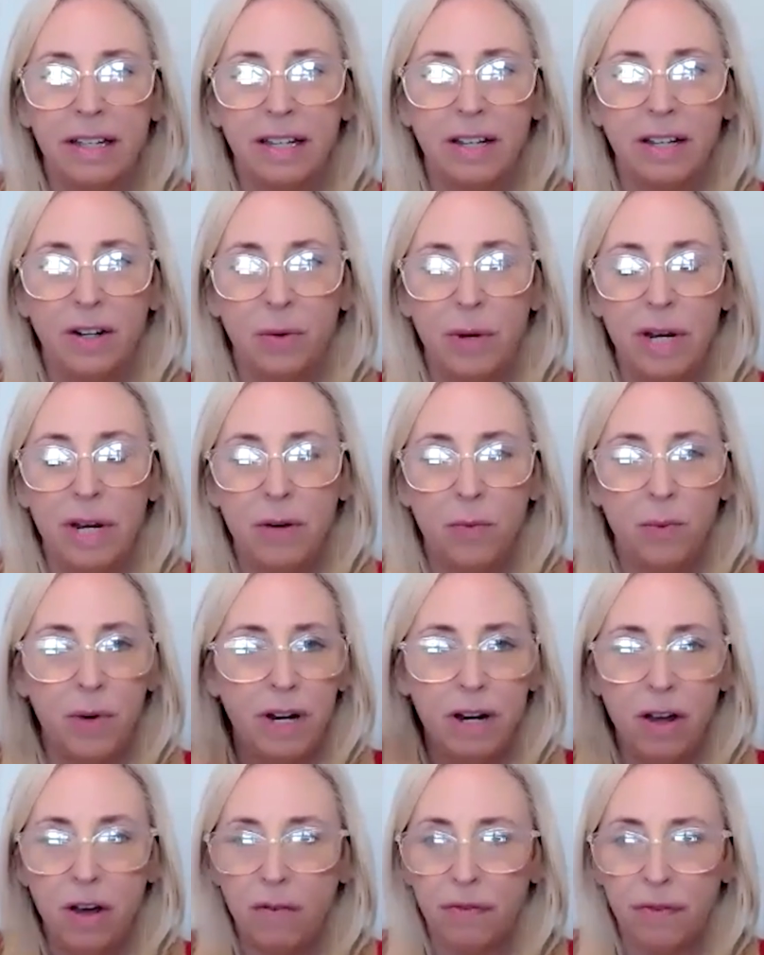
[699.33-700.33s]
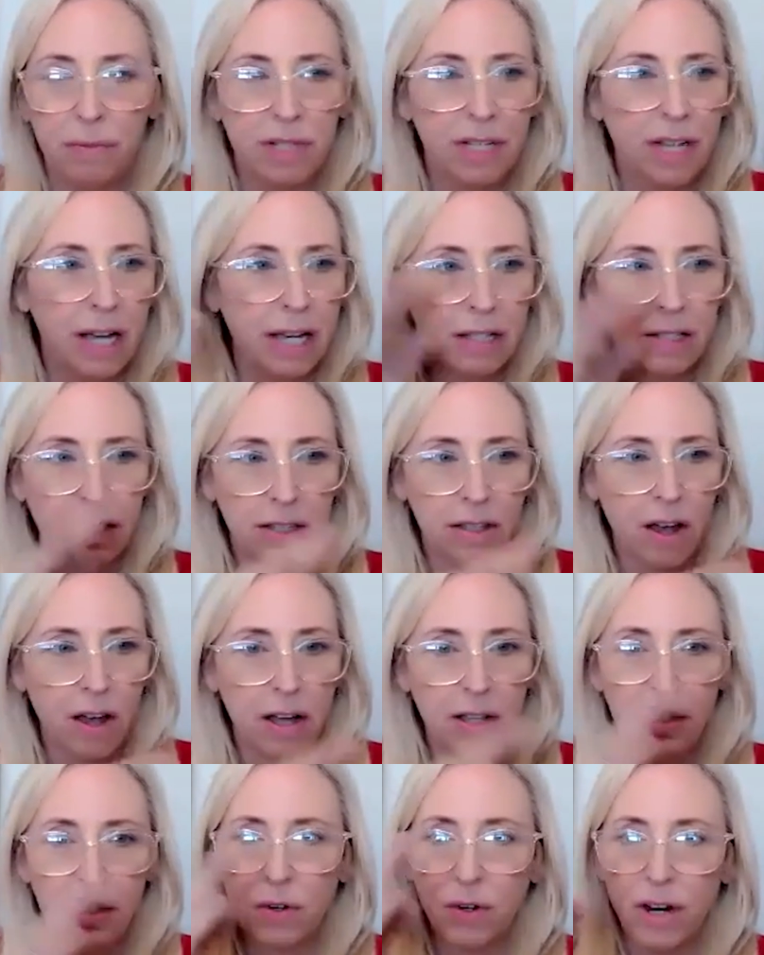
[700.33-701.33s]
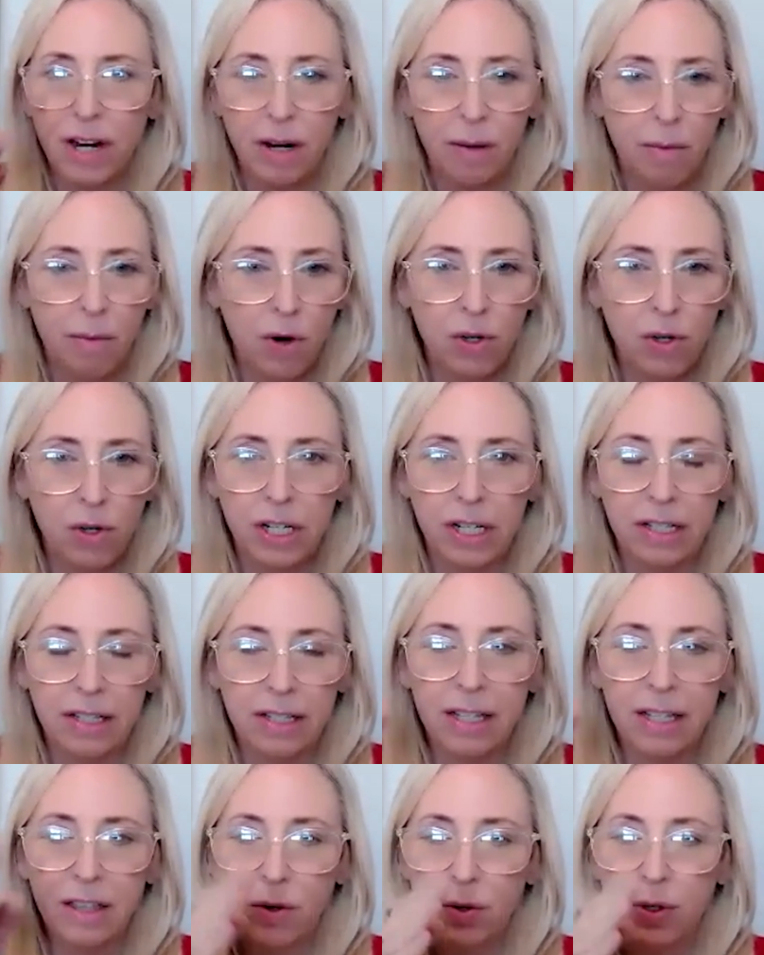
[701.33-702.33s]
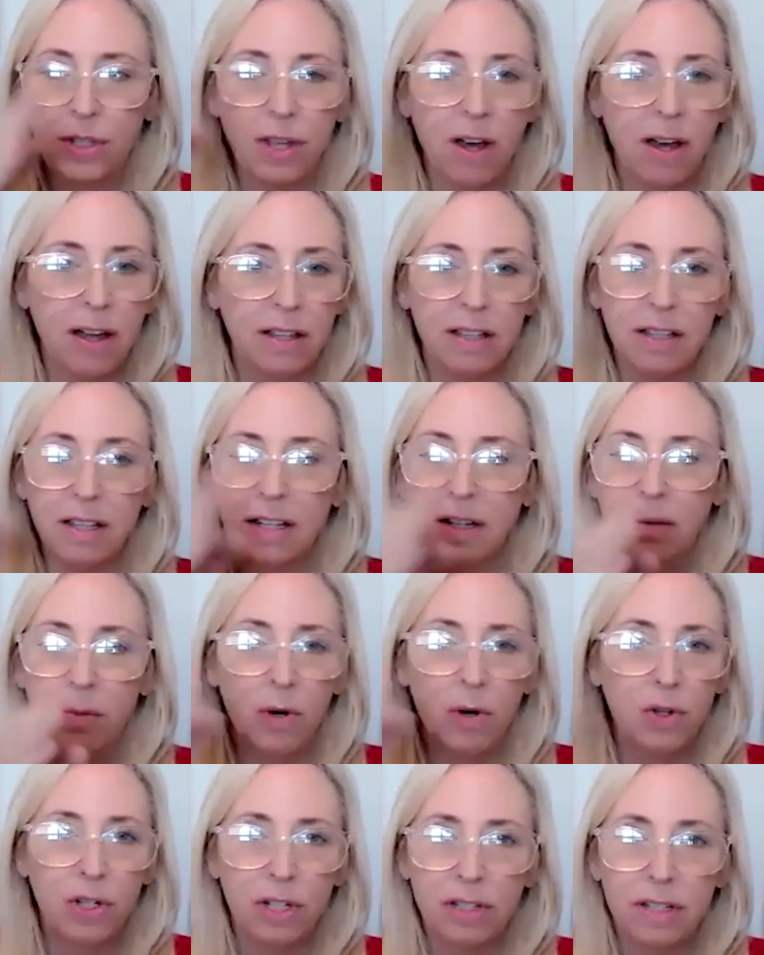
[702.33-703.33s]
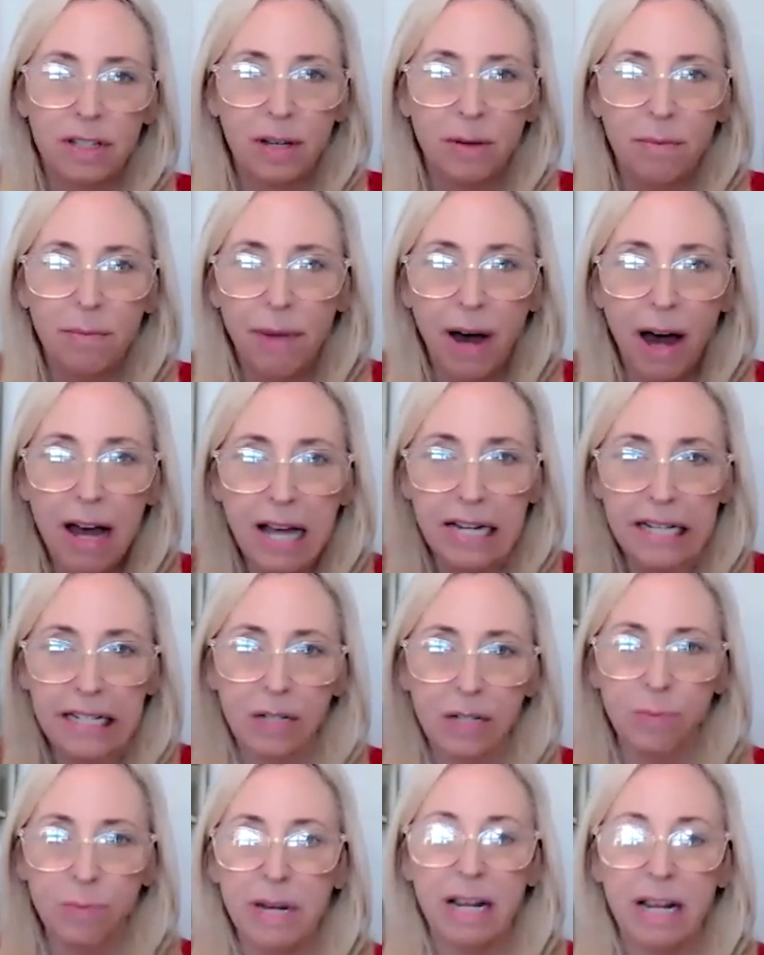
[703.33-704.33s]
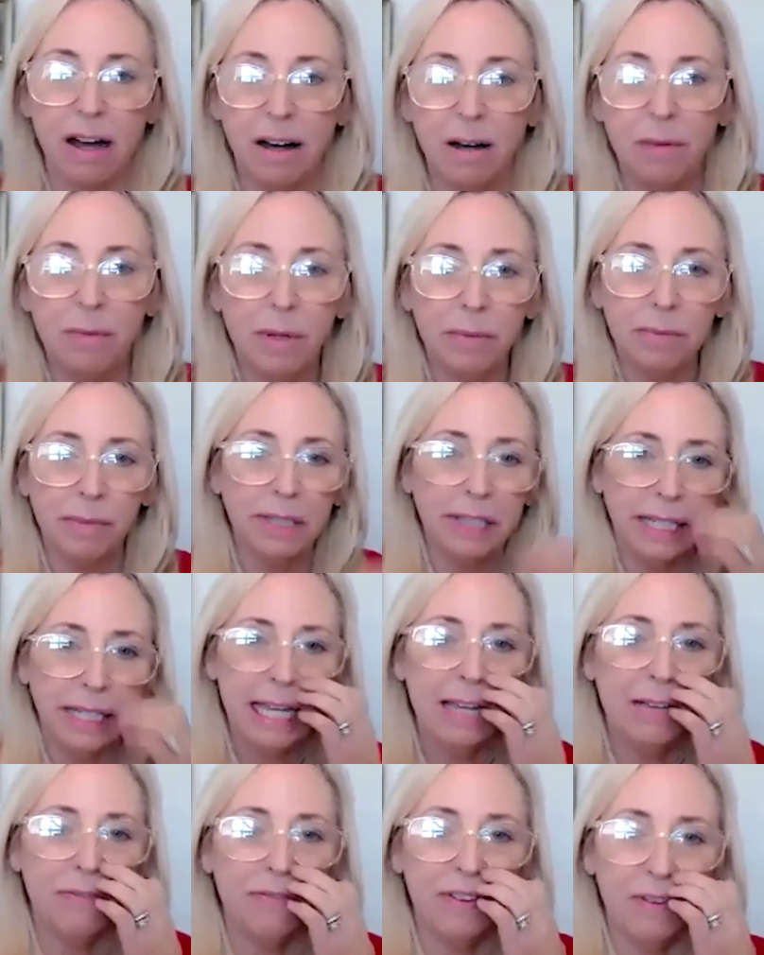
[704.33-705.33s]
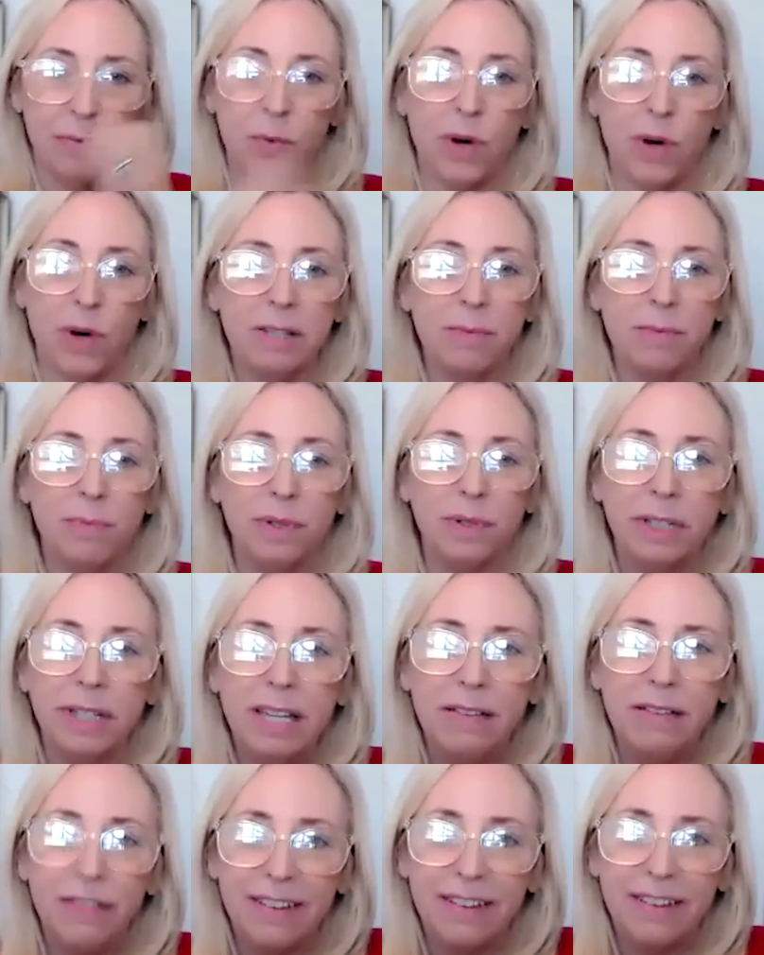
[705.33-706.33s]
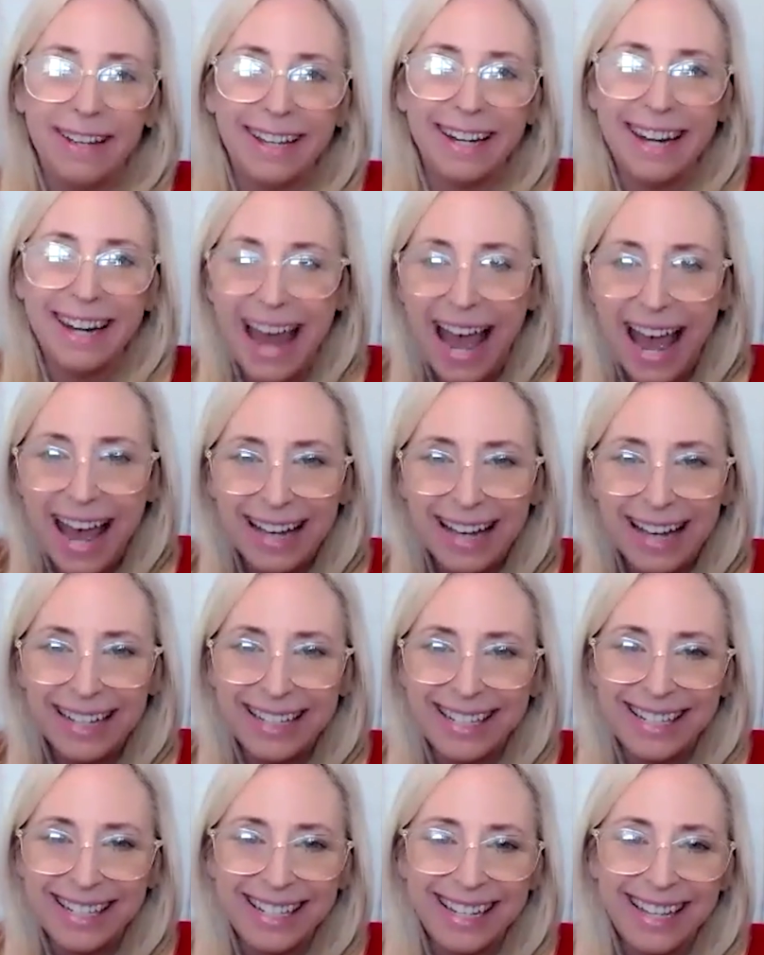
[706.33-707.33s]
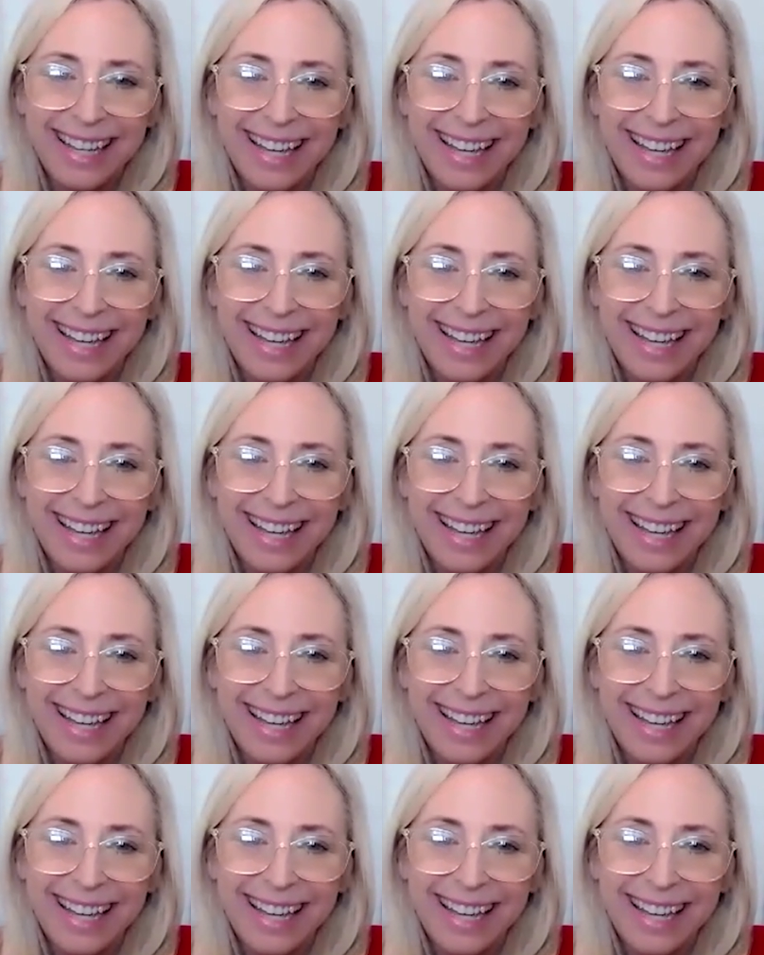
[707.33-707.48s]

we know from science, thoughts create emotions, and those thoughts and emotions combine to become a belief. And once belief connects,